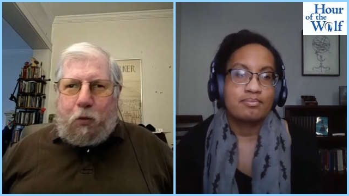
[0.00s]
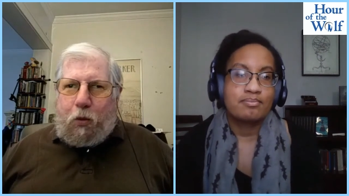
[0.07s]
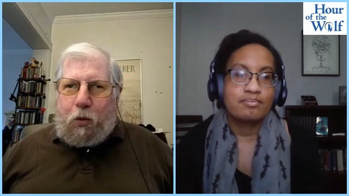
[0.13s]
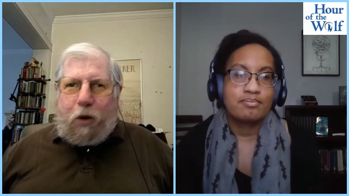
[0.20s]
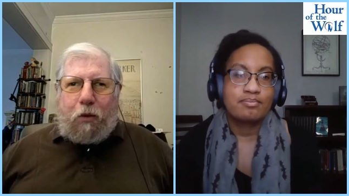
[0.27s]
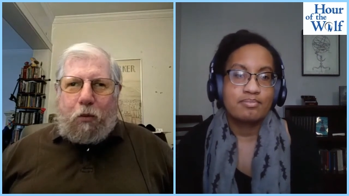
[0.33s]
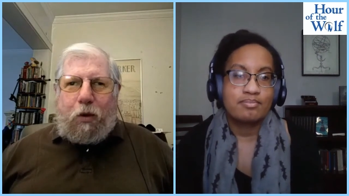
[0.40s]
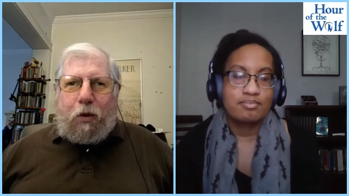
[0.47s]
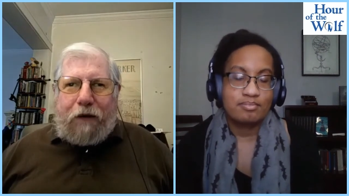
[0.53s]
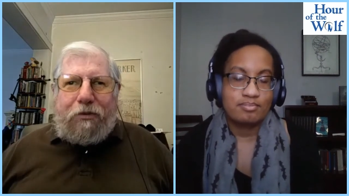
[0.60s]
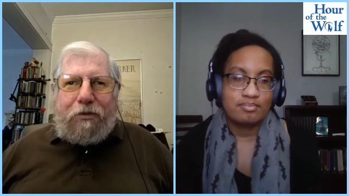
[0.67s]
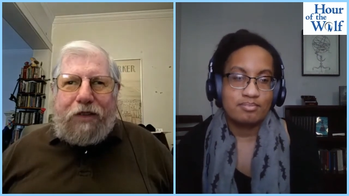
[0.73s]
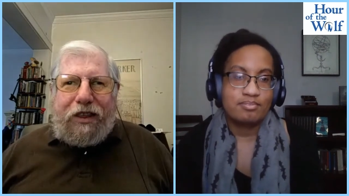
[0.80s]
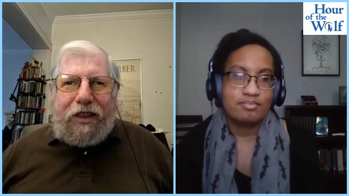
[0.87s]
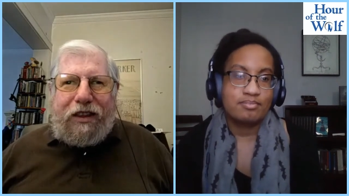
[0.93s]
Speaker 1: whatever
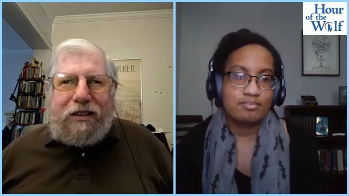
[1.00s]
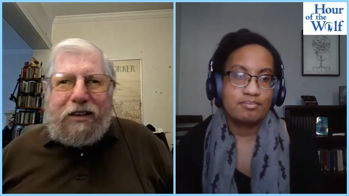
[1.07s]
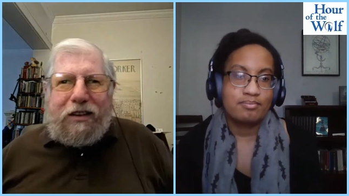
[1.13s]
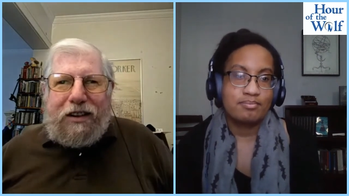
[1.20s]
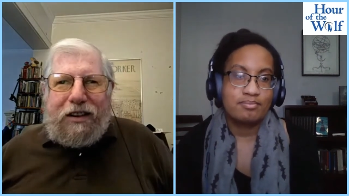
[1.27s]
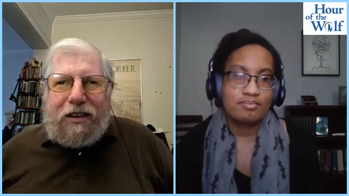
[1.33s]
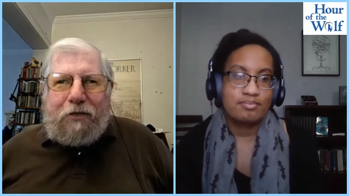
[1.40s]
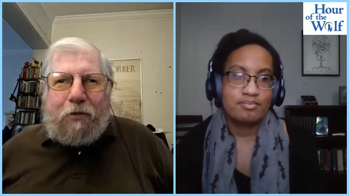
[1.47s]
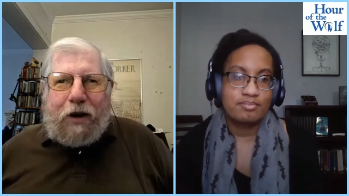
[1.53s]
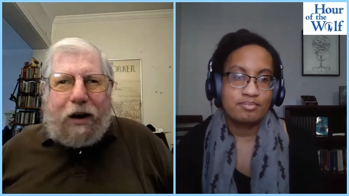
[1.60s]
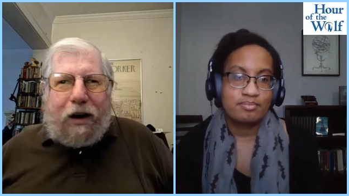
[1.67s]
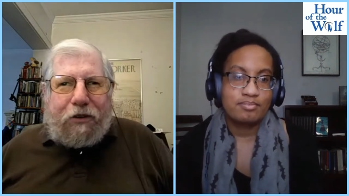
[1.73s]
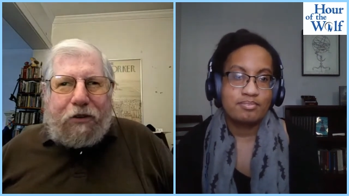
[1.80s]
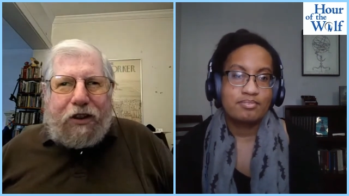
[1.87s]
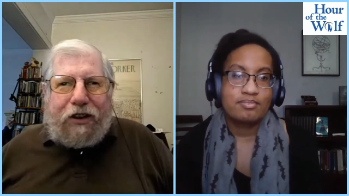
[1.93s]
the, oh. whatever
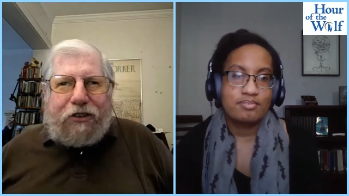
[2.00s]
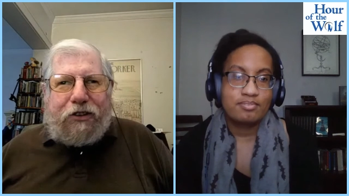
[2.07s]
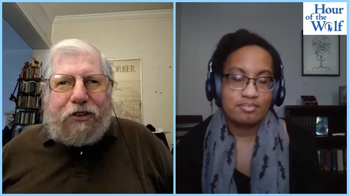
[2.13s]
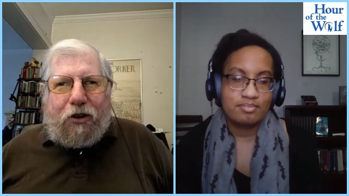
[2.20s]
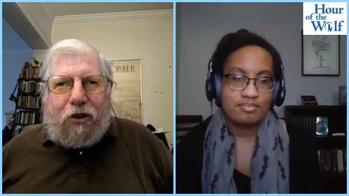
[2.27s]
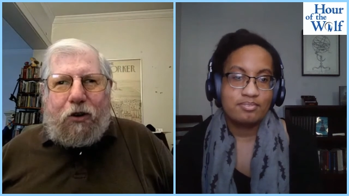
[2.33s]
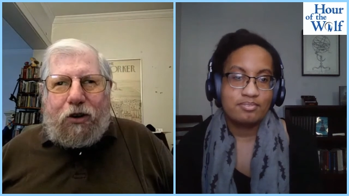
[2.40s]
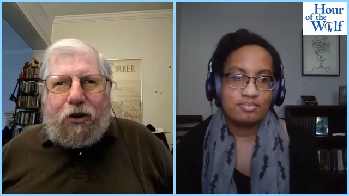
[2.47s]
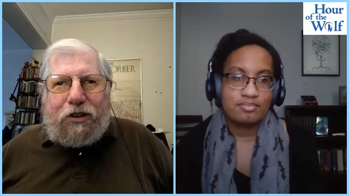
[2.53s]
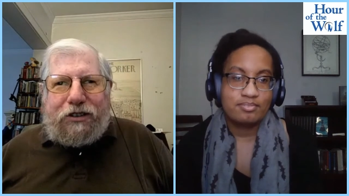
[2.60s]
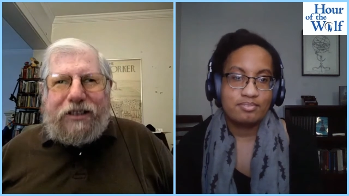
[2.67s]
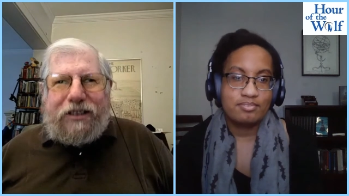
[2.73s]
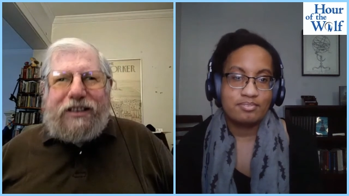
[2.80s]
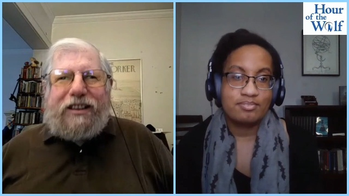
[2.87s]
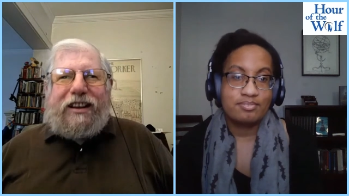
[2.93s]
these are called,
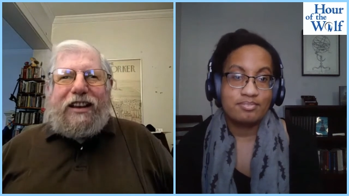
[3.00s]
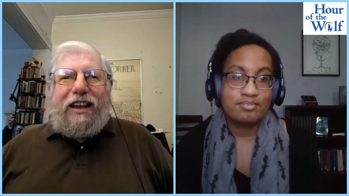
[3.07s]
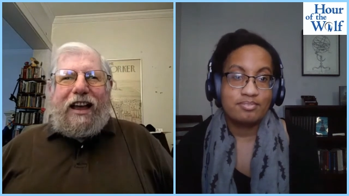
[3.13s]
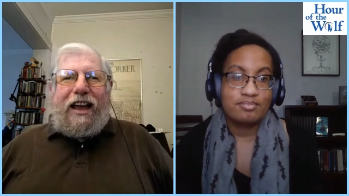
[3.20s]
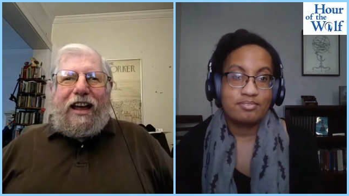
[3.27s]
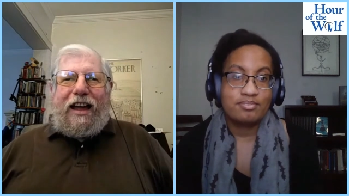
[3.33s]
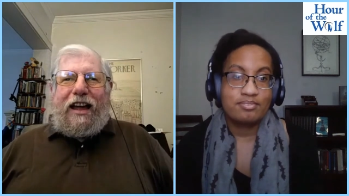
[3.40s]
mm-hmm.